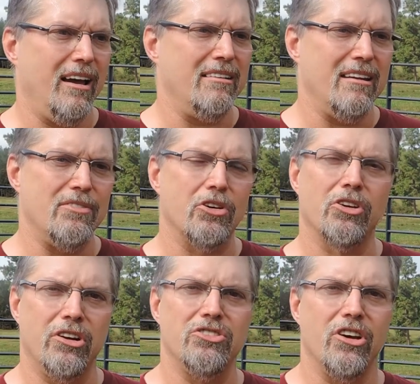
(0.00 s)
I never
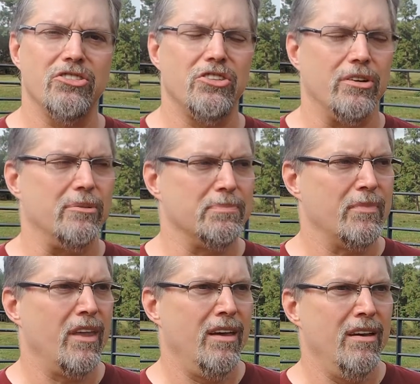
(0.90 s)
could adjust to it.
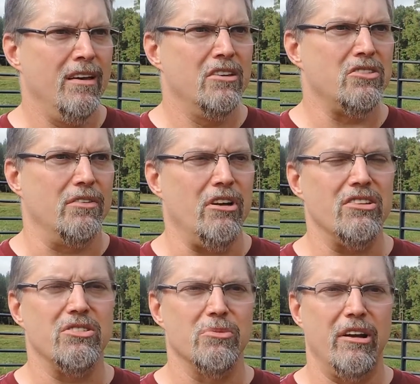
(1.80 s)
So I've
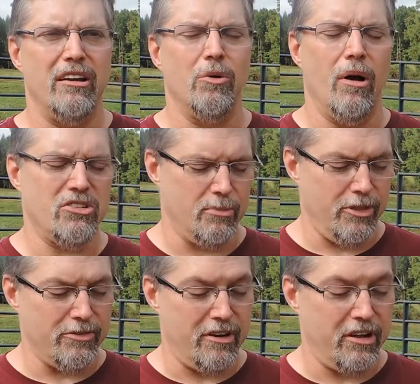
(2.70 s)
done some reading, watched some
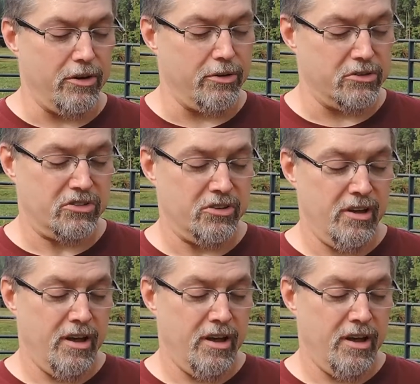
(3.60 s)
other videos.